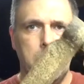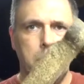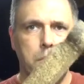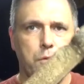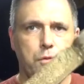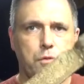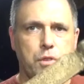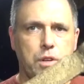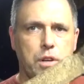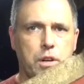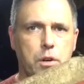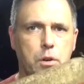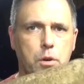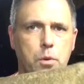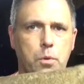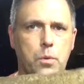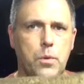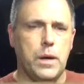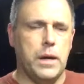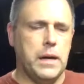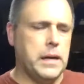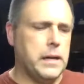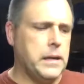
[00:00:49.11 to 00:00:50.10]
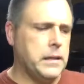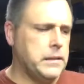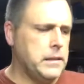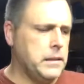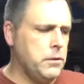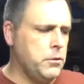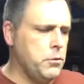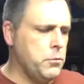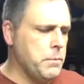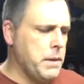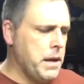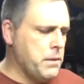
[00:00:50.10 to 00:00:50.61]
So
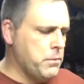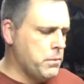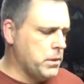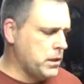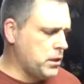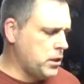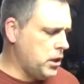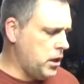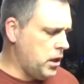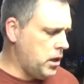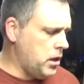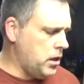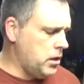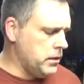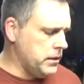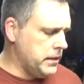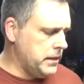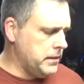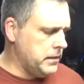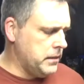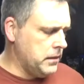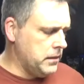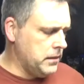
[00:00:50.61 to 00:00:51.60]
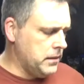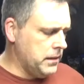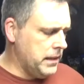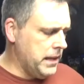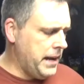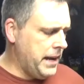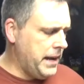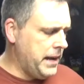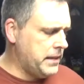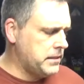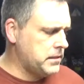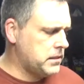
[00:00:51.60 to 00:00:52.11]
you may recall in the
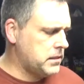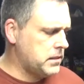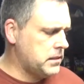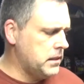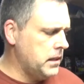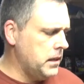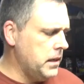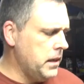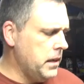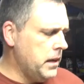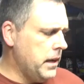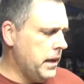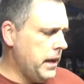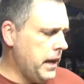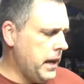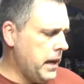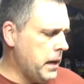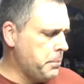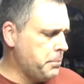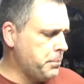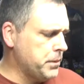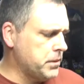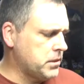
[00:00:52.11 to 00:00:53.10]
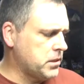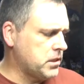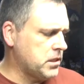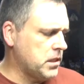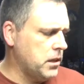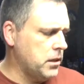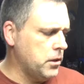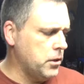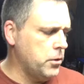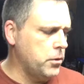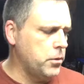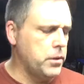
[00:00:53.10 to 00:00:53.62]
last
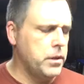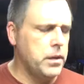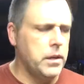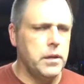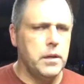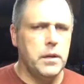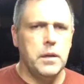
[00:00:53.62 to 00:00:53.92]
episode